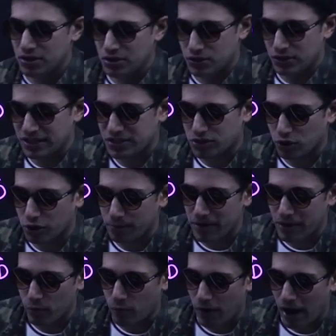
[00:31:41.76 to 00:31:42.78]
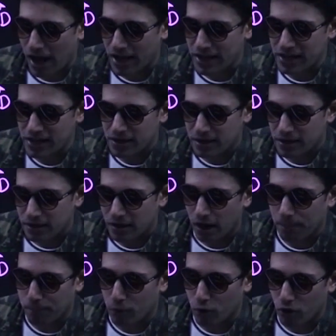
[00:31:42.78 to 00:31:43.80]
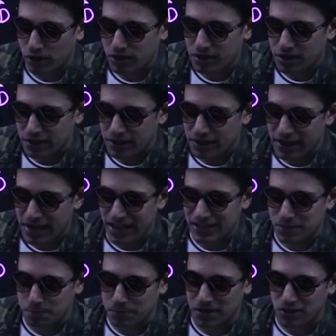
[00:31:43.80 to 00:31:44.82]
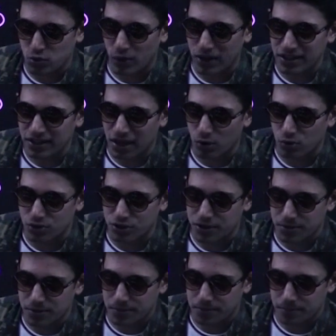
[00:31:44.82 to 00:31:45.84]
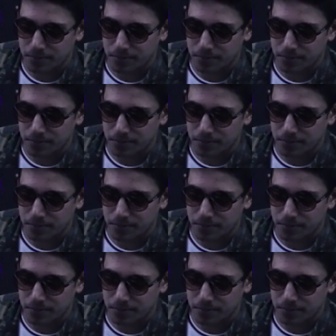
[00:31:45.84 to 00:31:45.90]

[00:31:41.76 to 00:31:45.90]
So it is going to be y upon x plus 1000.